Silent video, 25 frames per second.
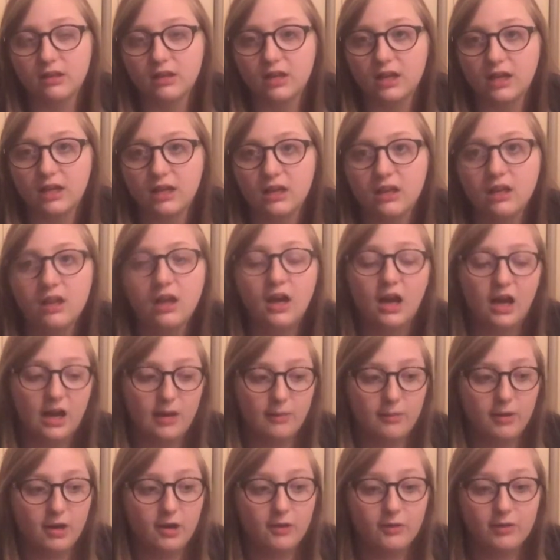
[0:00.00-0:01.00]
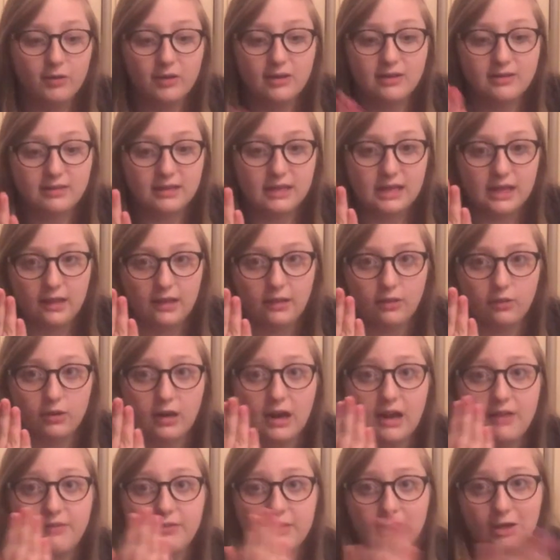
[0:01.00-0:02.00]
Like, I'm always either
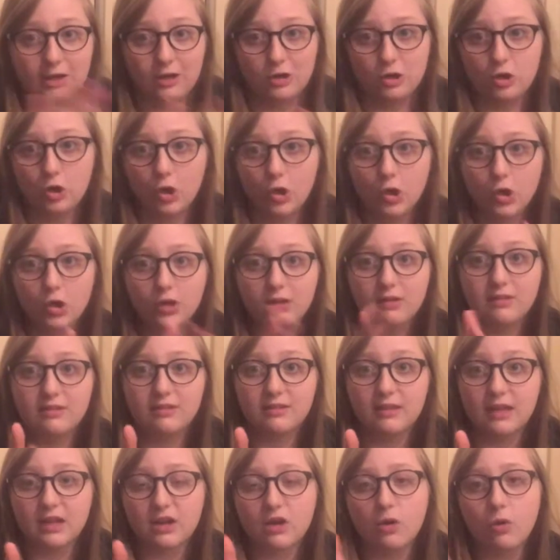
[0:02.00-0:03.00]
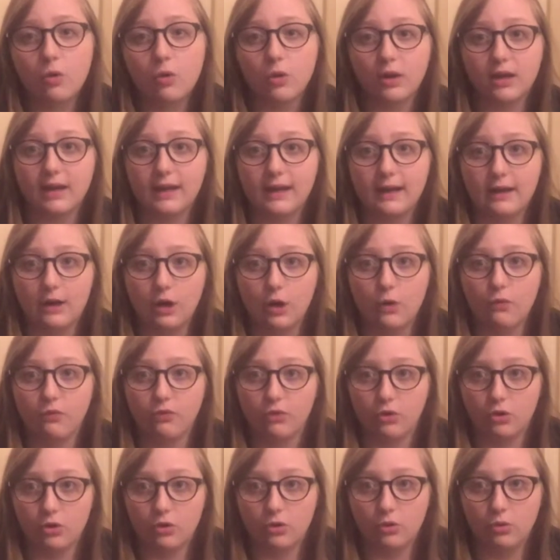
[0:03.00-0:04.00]
having a cold, sick, or getting
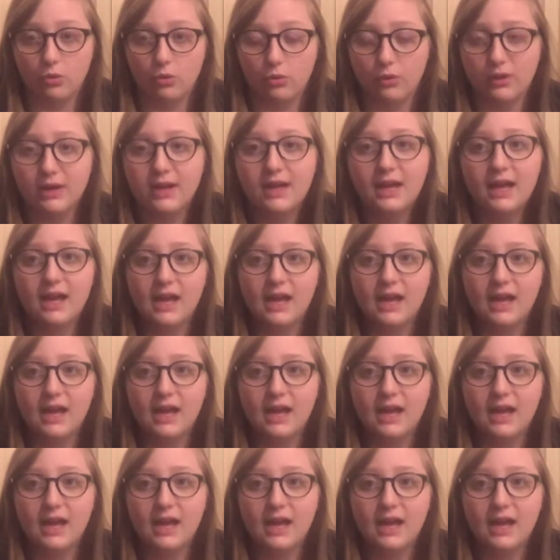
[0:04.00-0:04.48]
over a cold.